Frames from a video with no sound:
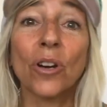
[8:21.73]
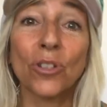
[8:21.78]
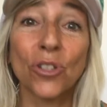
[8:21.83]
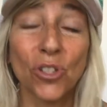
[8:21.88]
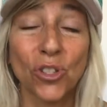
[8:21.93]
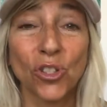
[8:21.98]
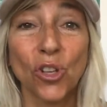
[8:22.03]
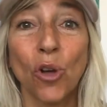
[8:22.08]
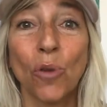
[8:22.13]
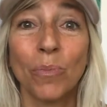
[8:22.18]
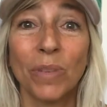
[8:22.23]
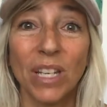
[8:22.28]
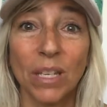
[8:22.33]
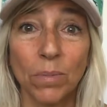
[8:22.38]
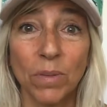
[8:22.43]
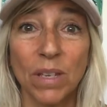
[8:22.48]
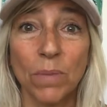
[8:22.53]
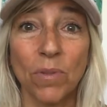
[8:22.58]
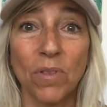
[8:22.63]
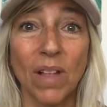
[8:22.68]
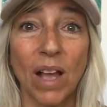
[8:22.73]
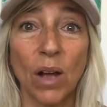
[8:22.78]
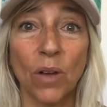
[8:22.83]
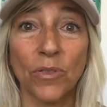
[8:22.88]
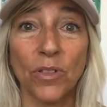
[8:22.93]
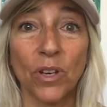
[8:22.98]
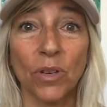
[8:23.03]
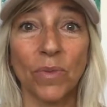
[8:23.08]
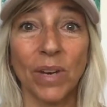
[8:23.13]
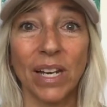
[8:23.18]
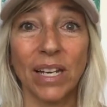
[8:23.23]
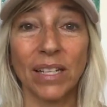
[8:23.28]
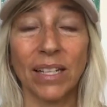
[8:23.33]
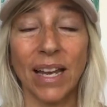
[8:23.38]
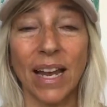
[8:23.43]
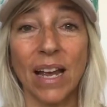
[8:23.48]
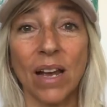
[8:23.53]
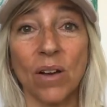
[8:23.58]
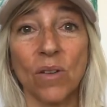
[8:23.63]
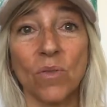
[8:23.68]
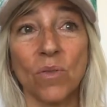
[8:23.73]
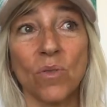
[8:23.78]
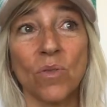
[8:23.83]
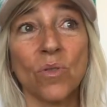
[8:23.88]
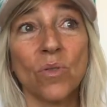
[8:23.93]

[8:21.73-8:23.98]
so many people out there right now